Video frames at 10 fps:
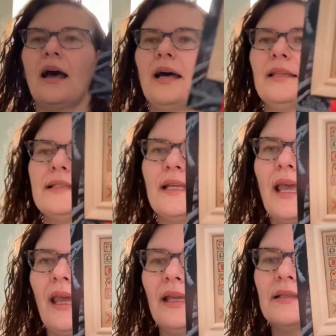Lizzie
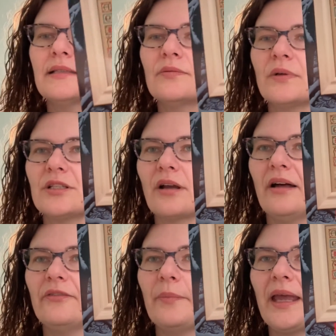Kate's Winter
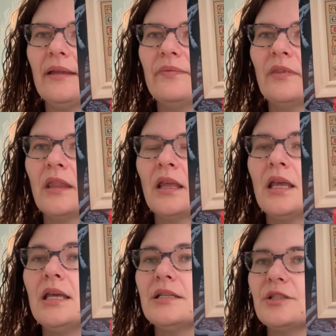Alphabet.
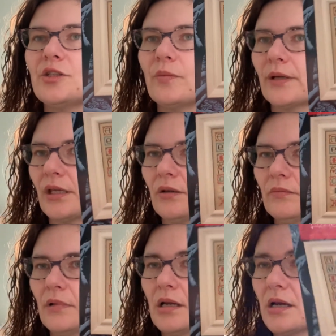Super
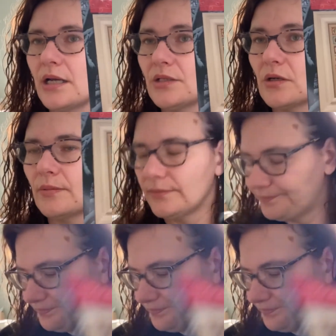cute, adorable.